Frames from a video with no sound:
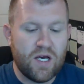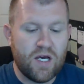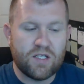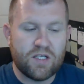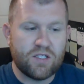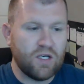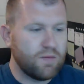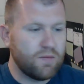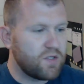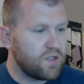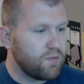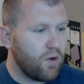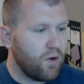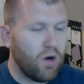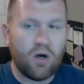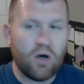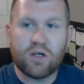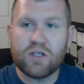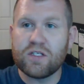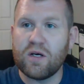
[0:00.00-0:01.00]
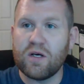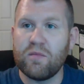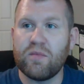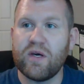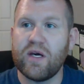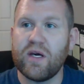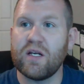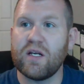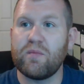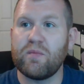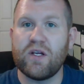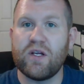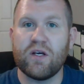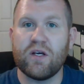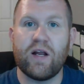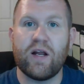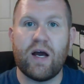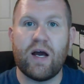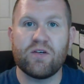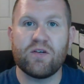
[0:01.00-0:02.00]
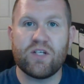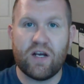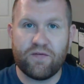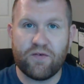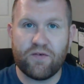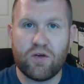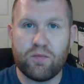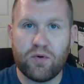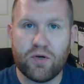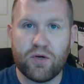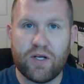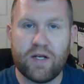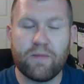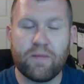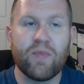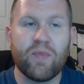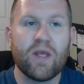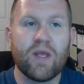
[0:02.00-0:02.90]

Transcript: some small, some big, depending on how much effort you put in.